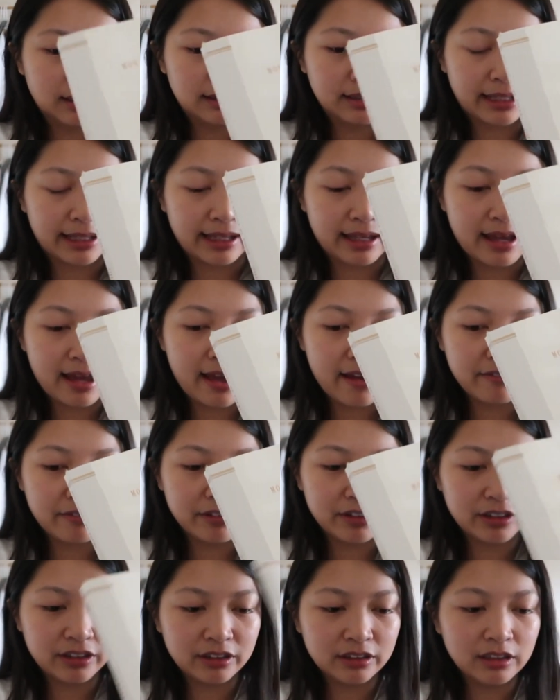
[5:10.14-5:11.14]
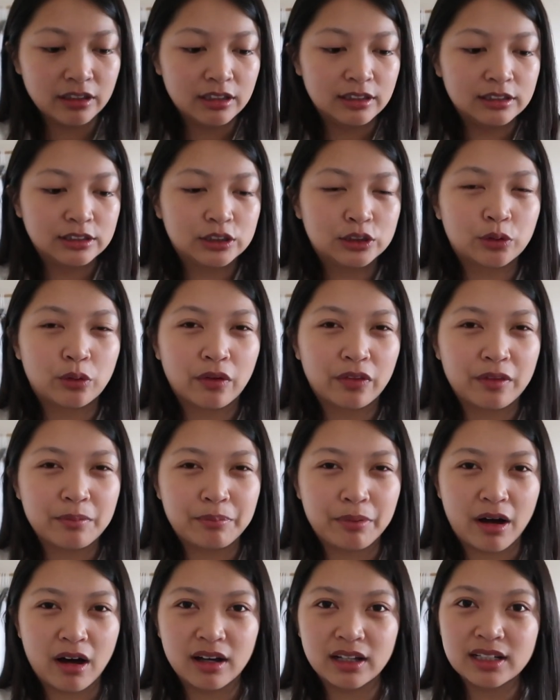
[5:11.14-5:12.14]
like heavier toward the
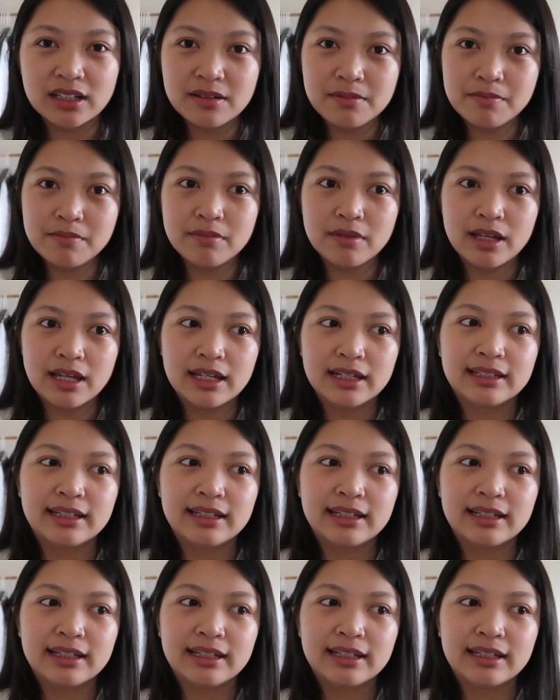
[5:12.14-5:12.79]
bottom,